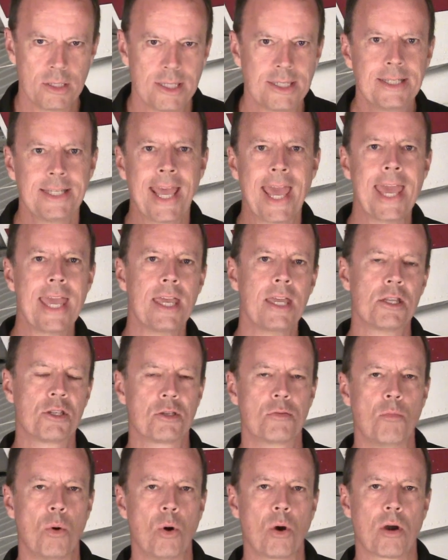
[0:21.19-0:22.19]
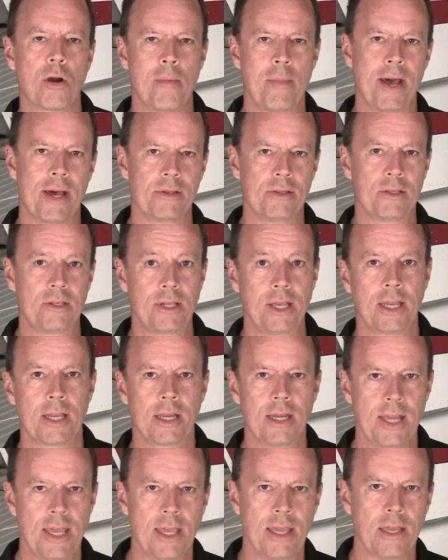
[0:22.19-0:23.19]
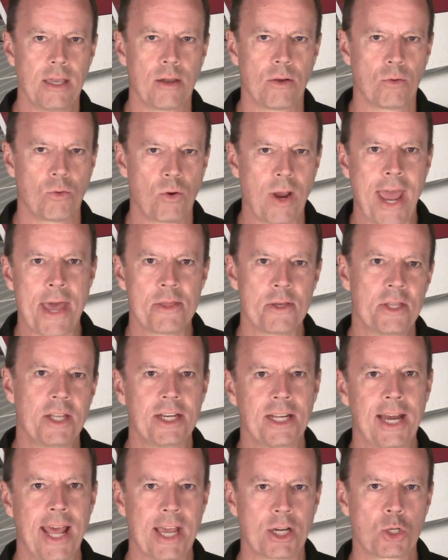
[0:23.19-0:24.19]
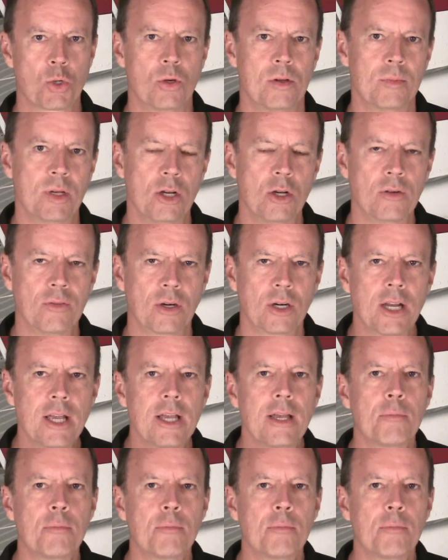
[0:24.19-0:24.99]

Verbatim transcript: Today it's more about technique rather than an actual maneuver.